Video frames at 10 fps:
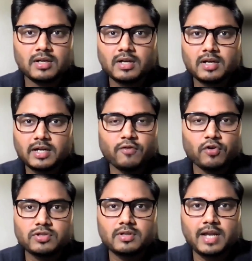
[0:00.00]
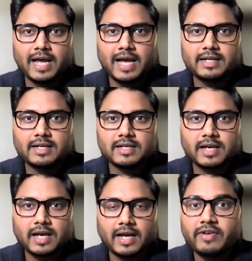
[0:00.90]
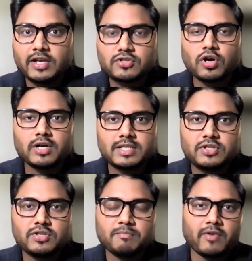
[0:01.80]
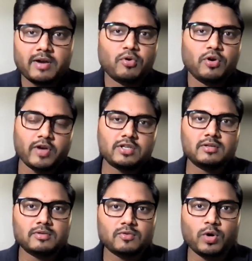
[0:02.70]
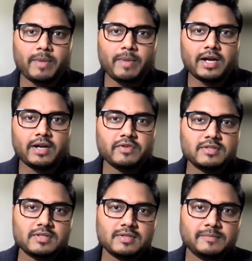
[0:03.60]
devotion, and having a strong decision power and motivation will make a difference.